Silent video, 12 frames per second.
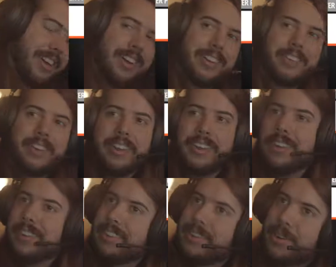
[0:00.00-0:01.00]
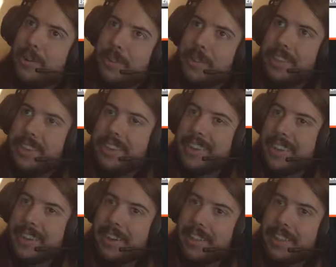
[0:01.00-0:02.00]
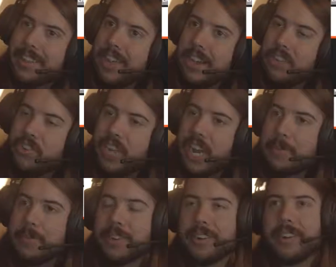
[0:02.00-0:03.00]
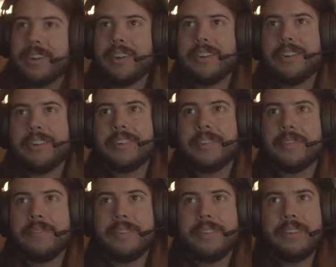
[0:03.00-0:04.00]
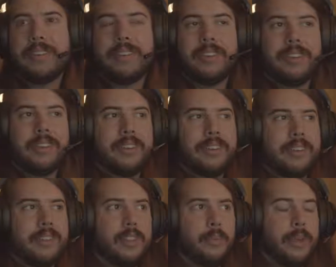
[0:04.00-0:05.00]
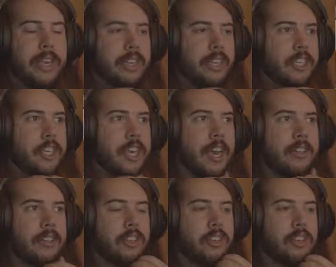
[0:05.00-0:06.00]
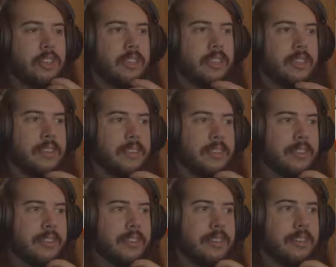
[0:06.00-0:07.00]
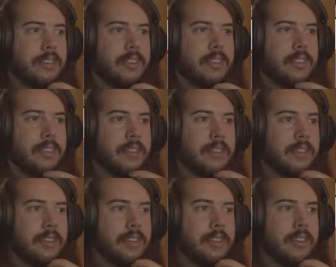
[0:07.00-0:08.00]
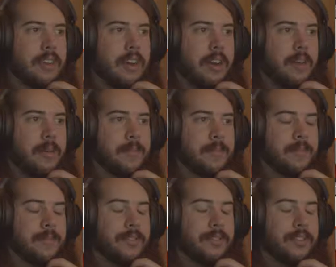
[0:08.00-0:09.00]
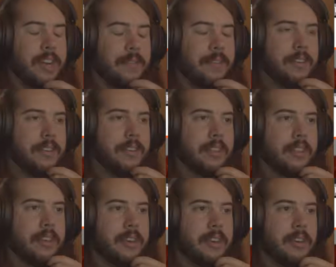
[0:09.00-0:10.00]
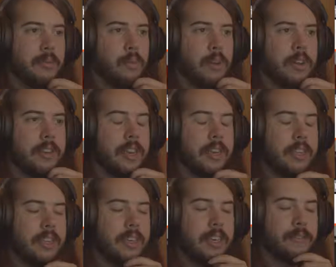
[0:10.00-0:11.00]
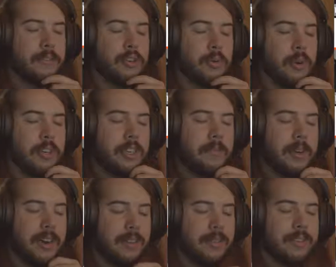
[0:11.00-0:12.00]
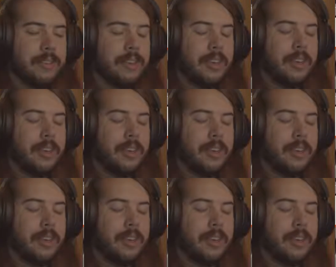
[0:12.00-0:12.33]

Great. So the last chapter of the weekly challenge is driving the 190E for 20 miles.